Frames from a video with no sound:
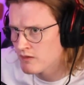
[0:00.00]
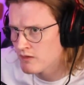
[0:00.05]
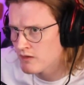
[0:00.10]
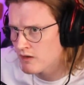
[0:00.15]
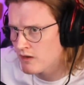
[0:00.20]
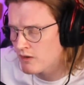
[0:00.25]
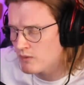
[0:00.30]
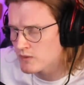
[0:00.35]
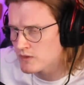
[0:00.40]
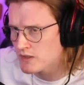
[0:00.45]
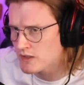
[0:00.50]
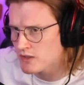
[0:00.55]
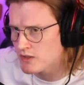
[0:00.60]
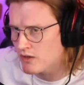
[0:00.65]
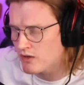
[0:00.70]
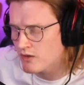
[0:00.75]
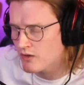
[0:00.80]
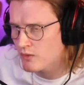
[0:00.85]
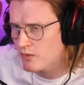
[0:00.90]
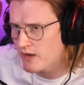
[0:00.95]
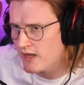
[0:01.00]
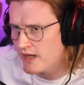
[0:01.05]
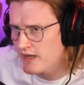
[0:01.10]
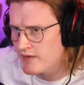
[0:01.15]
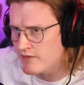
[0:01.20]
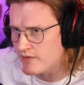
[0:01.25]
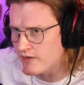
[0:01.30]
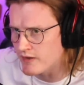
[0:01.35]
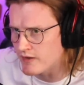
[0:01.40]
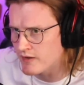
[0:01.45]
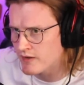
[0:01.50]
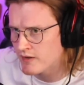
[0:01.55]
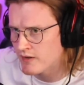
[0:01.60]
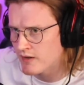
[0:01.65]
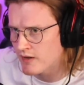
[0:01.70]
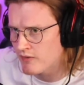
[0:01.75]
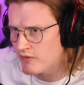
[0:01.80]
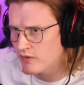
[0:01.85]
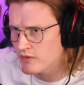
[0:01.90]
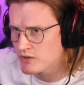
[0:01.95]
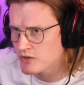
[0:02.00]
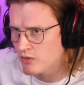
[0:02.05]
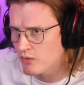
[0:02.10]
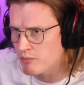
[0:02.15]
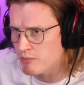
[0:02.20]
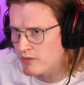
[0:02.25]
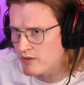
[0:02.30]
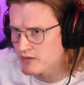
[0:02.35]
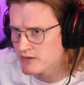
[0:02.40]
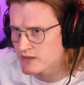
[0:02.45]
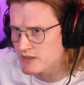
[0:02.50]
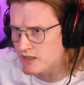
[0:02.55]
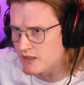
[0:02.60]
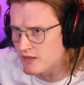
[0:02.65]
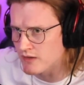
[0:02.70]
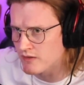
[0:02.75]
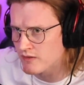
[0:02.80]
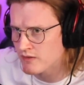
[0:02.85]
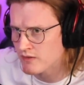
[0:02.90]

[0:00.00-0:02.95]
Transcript: Or was the dog called Ava? I thought it was called Bonzo.